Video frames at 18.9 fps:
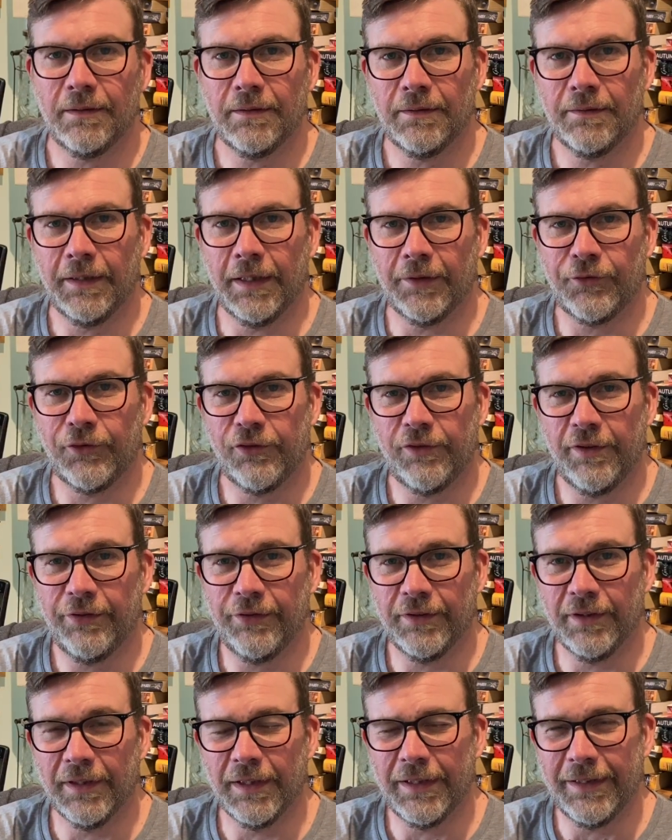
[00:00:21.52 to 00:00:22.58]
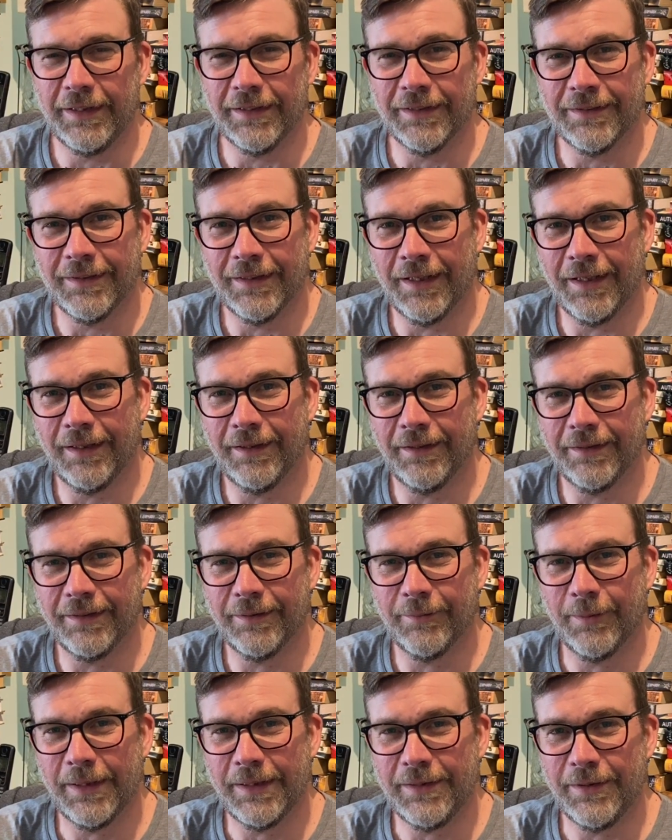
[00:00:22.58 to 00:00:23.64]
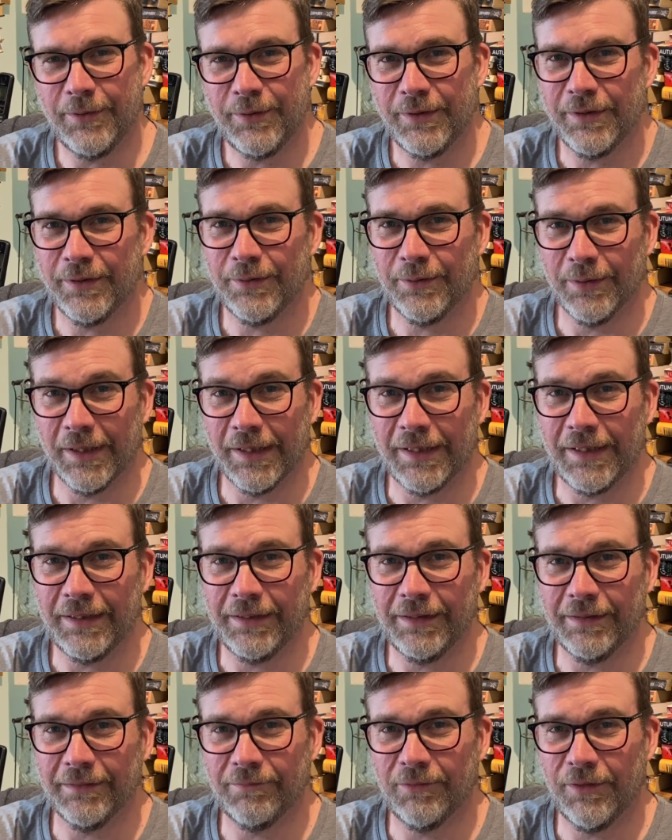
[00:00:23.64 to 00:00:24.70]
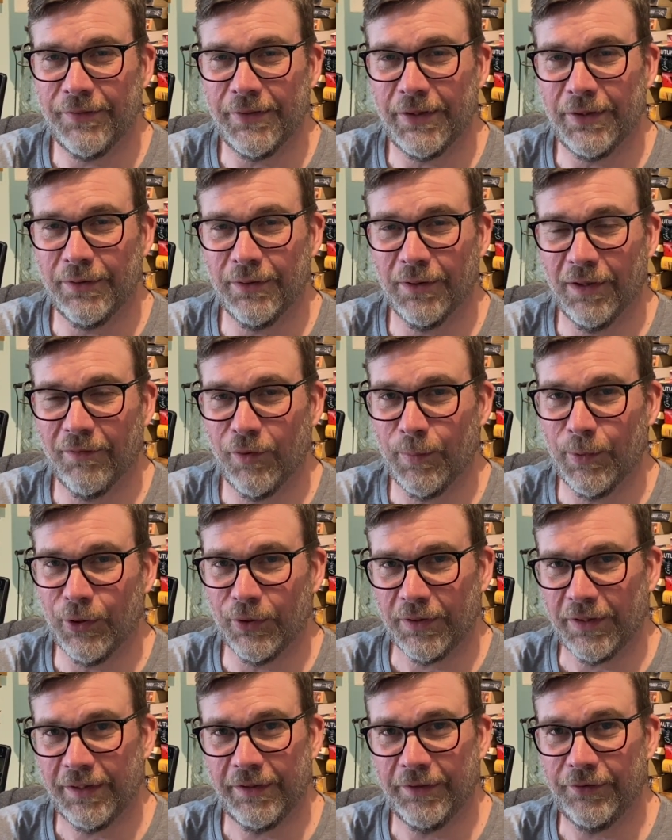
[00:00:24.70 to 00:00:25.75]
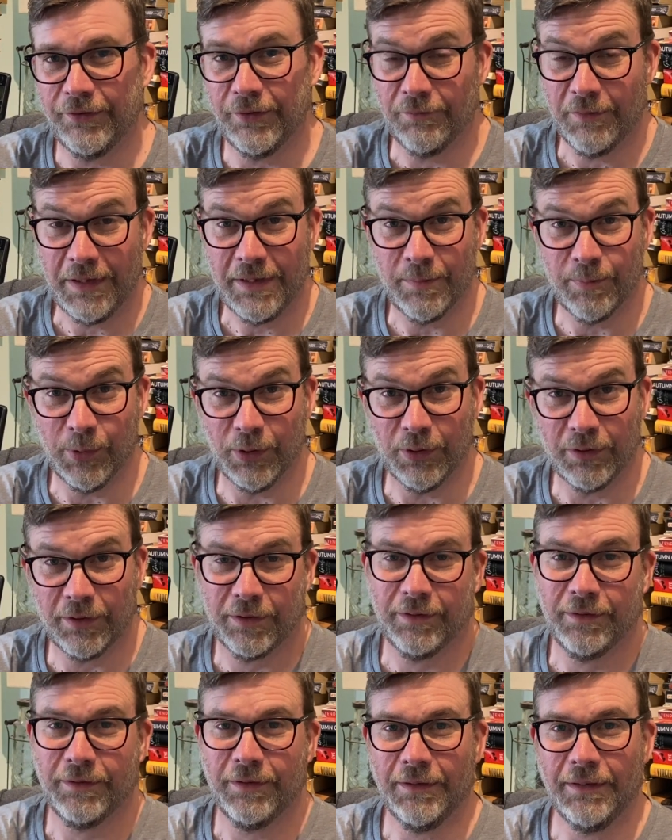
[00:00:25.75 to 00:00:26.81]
Now, traditionally, the way you do a review of a book is you read the book,